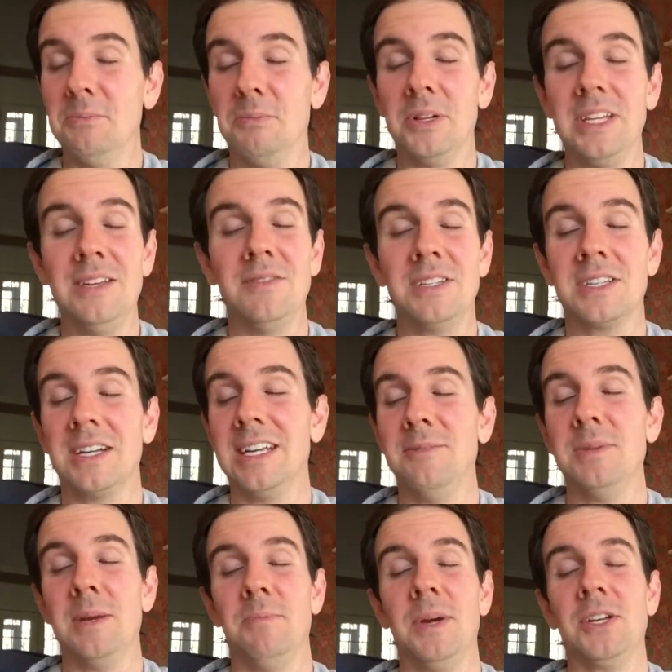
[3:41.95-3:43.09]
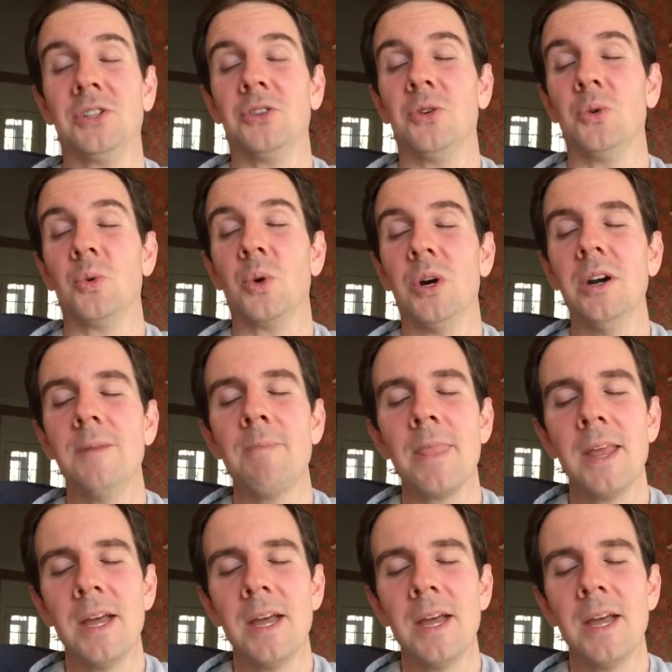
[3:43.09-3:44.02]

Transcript: believe he's going to give me a picture or a word.